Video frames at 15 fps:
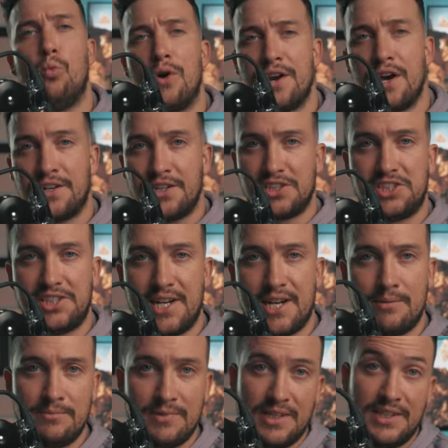100
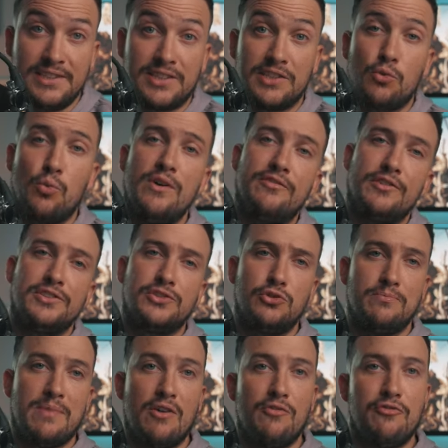jam is equivalent to
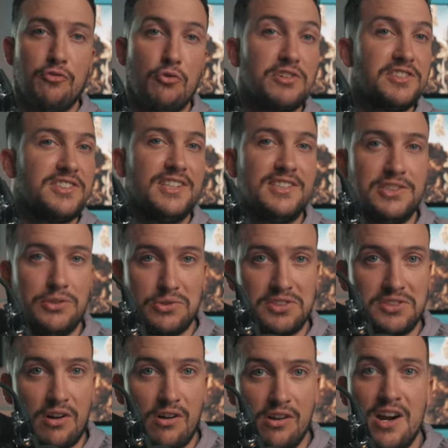about 4 cents
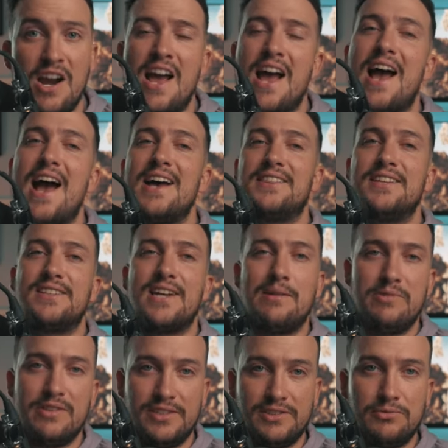US dollar at the
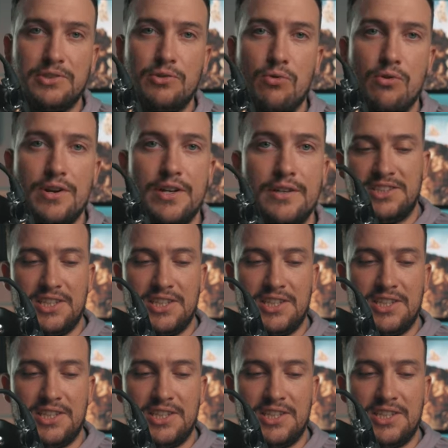time of this recording.